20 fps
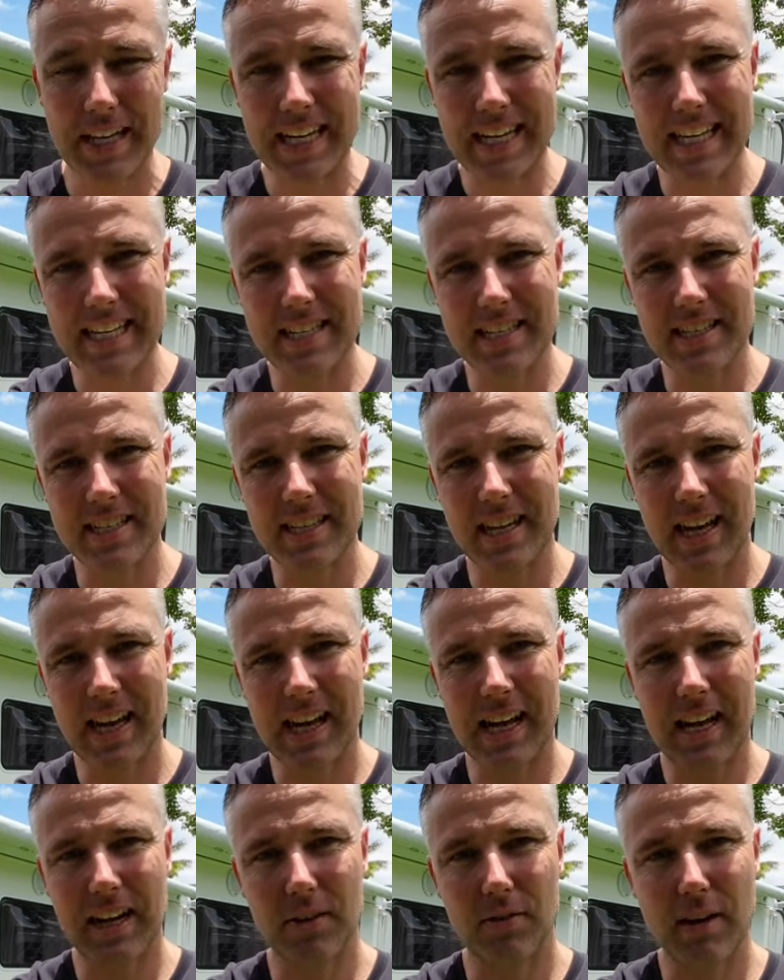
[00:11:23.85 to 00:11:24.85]
is
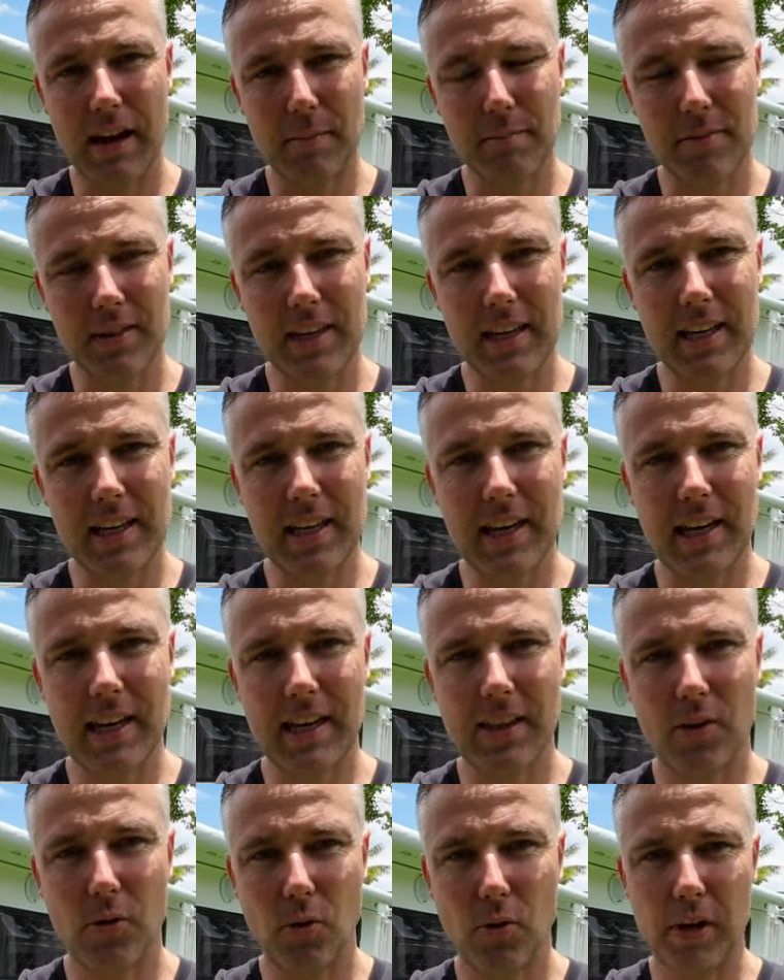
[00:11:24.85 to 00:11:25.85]
uh, grab the, uh,
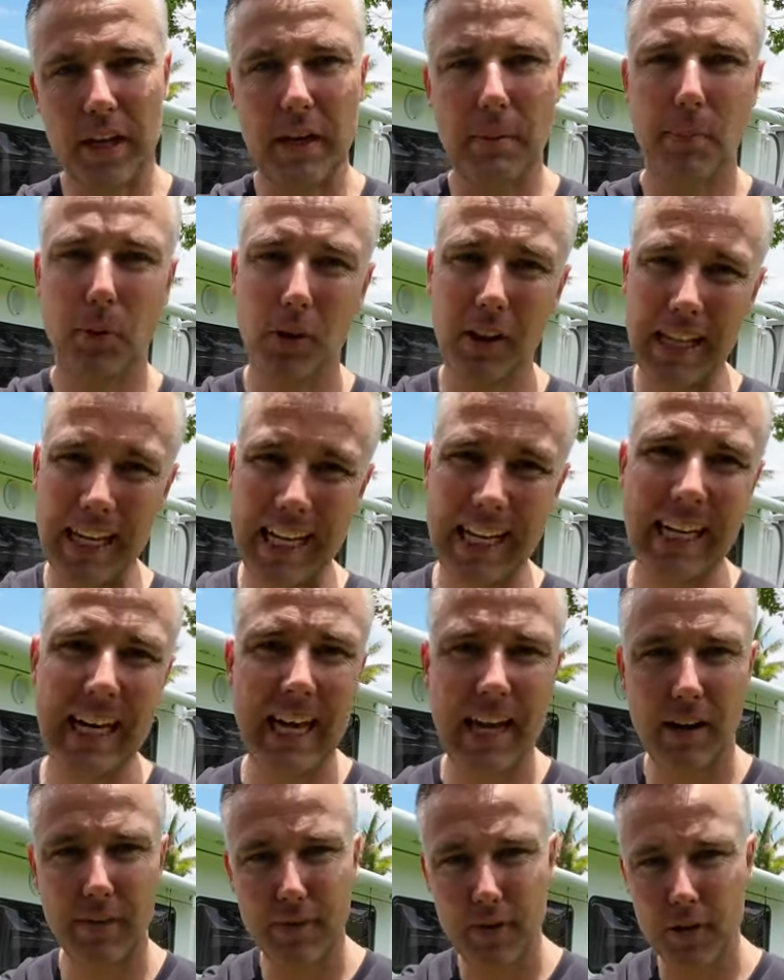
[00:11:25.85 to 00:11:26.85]
the awning, pull it in and
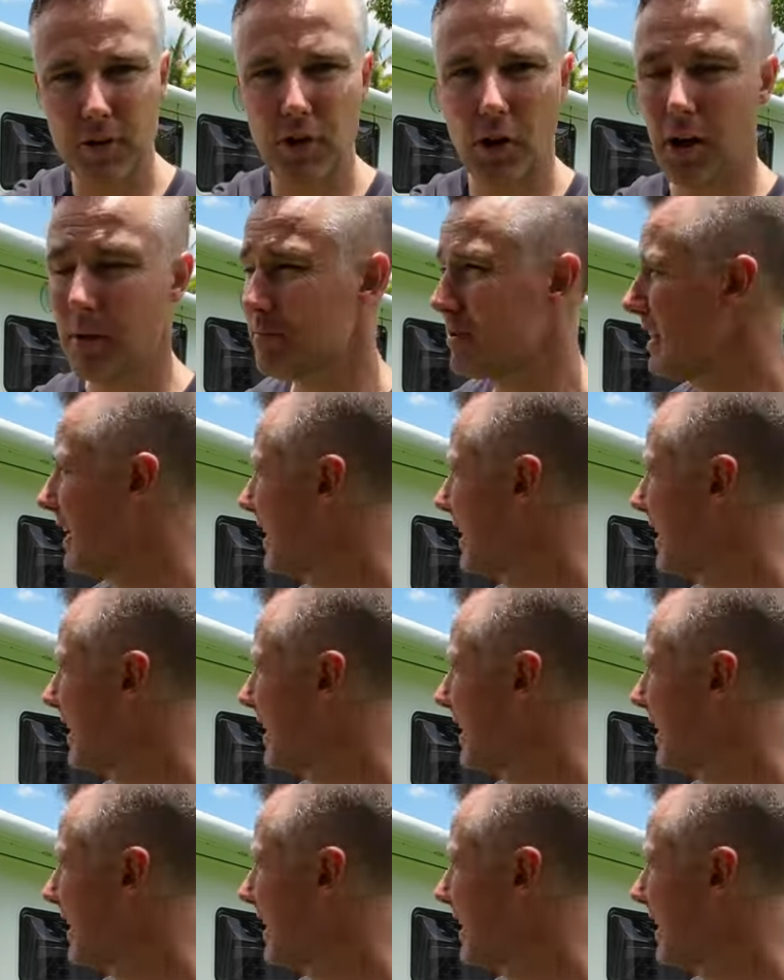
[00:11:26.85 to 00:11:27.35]
out a few times,